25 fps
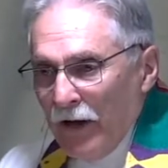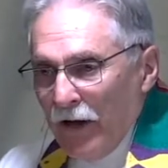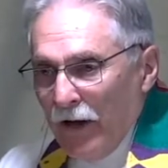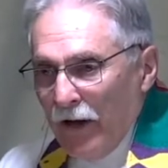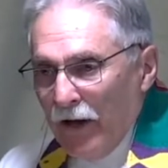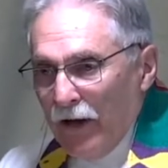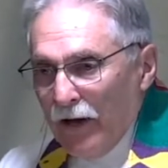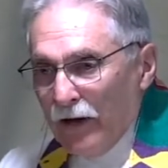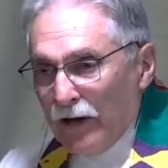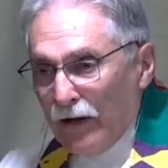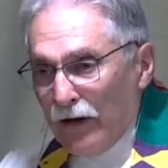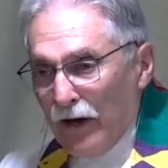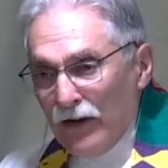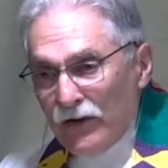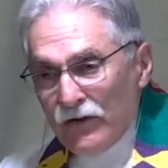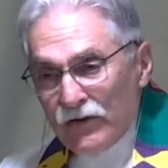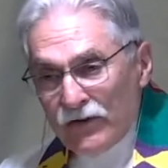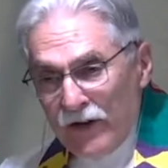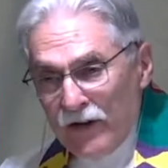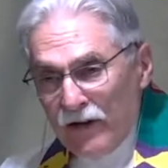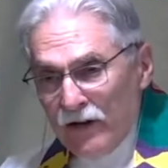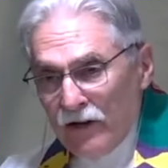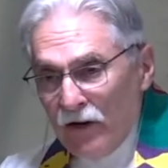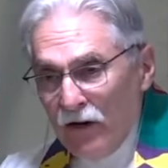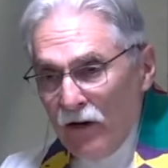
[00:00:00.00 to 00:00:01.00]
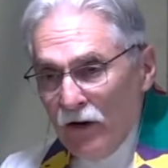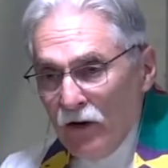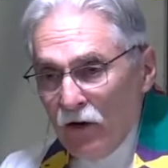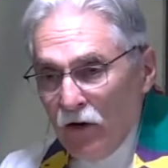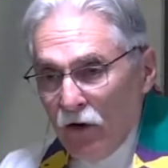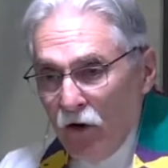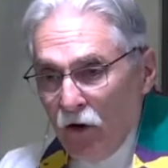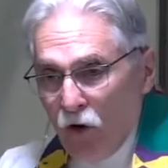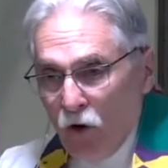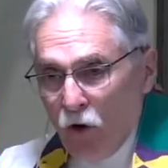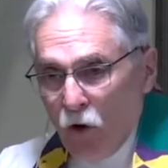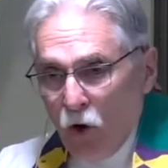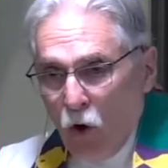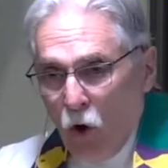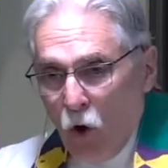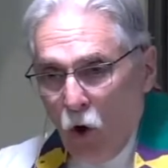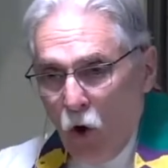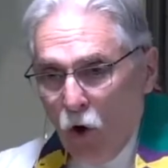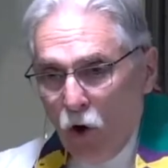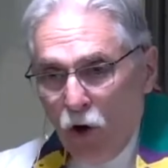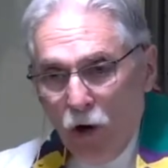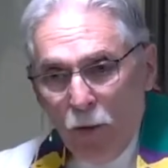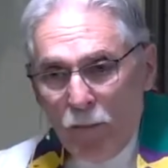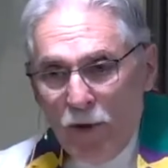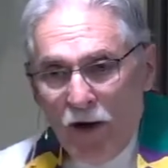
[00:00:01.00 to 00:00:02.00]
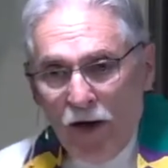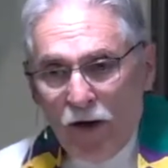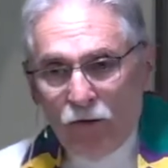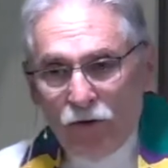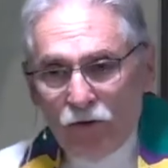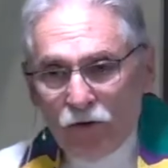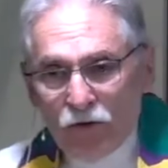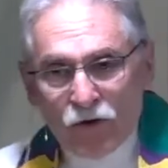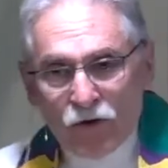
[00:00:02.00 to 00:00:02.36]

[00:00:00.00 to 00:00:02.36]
And Isaiah, all about